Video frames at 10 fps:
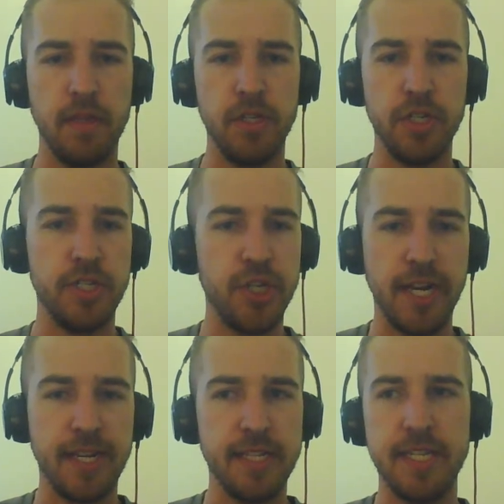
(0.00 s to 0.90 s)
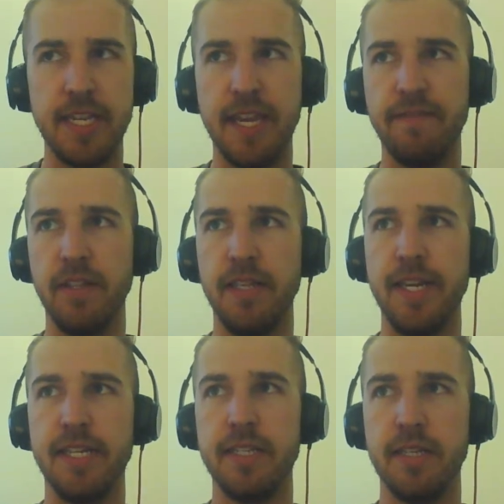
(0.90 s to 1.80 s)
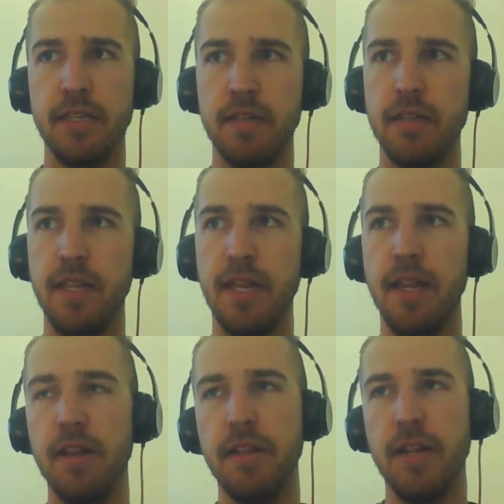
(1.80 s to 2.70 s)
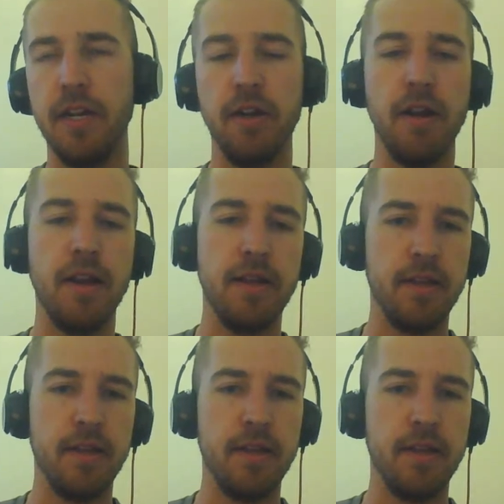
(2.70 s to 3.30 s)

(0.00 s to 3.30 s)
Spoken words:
just check and see if the links that they're